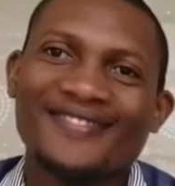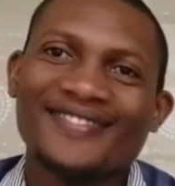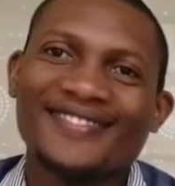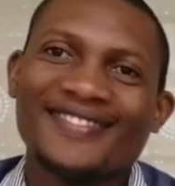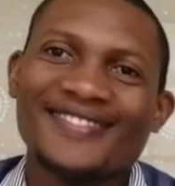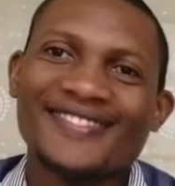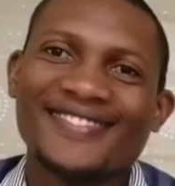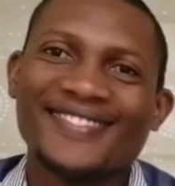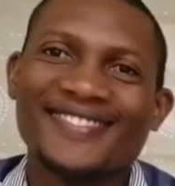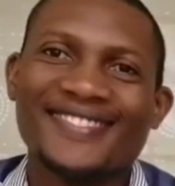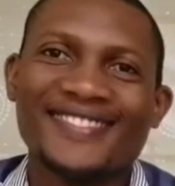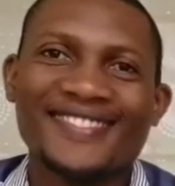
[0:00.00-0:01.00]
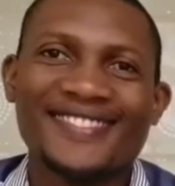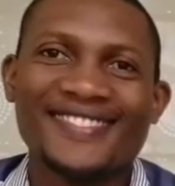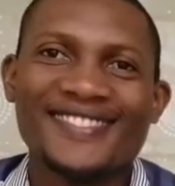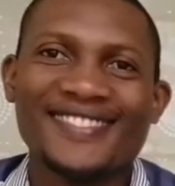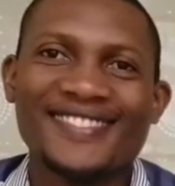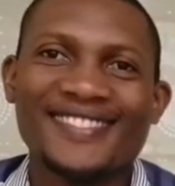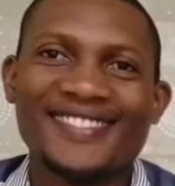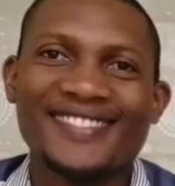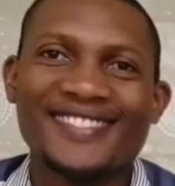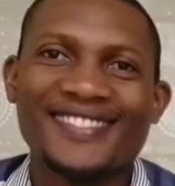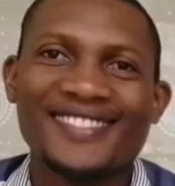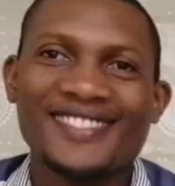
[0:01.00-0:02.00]

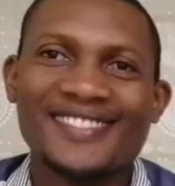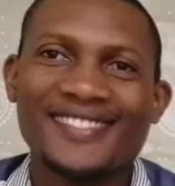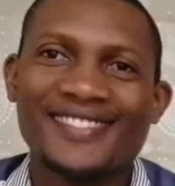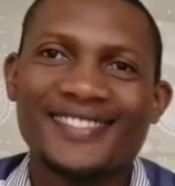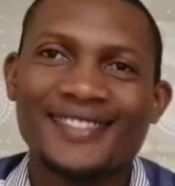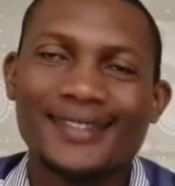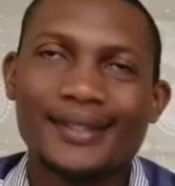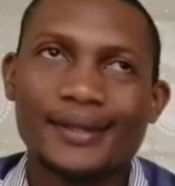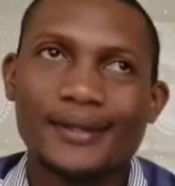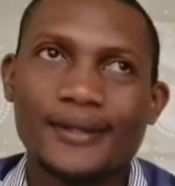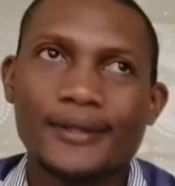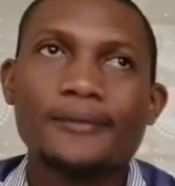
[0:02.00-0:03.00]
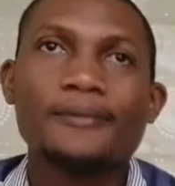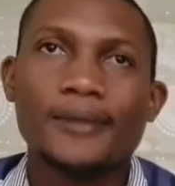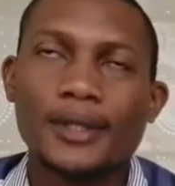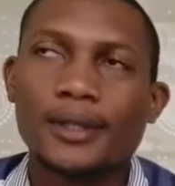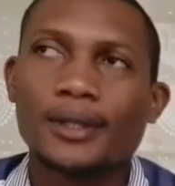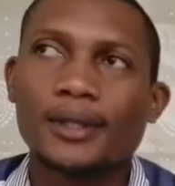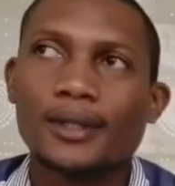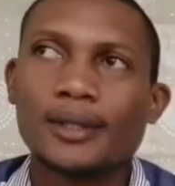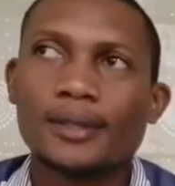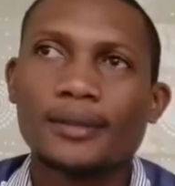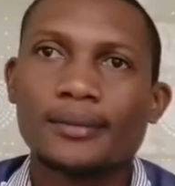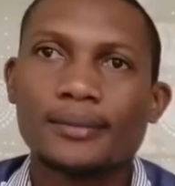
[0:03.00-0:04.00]

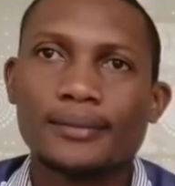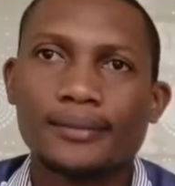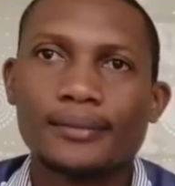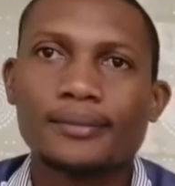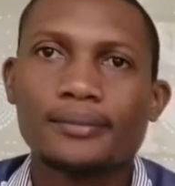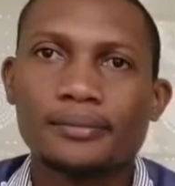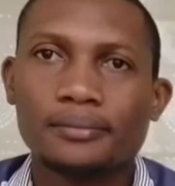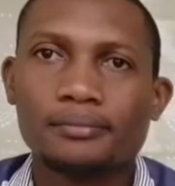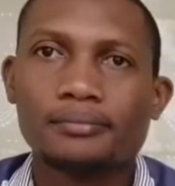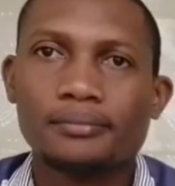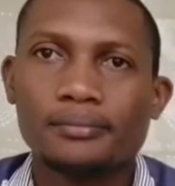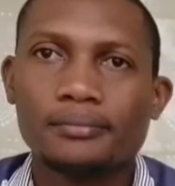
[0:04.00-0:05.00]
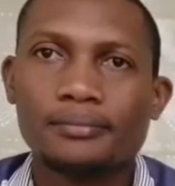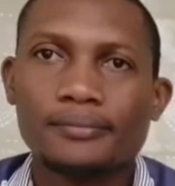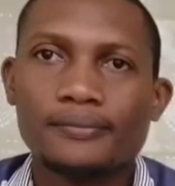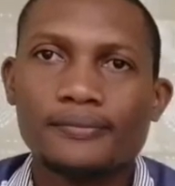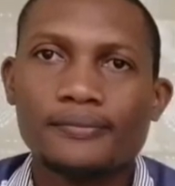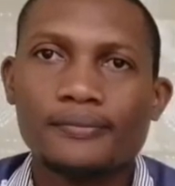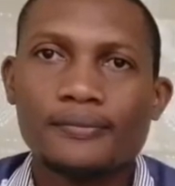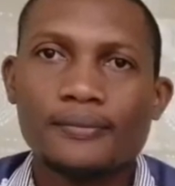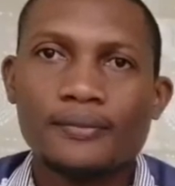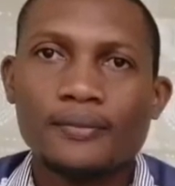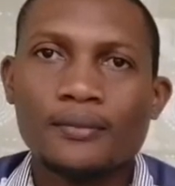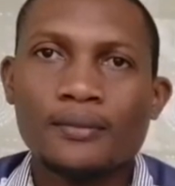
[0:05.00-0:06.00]

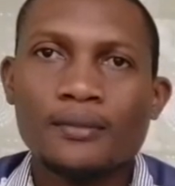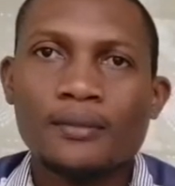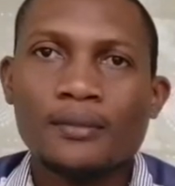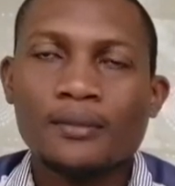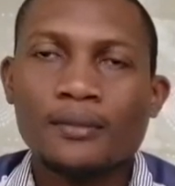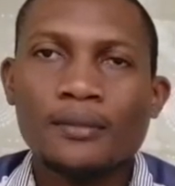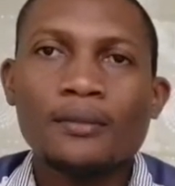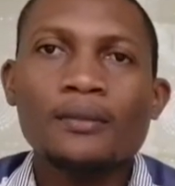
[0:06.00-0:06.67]
This person isn't speaking.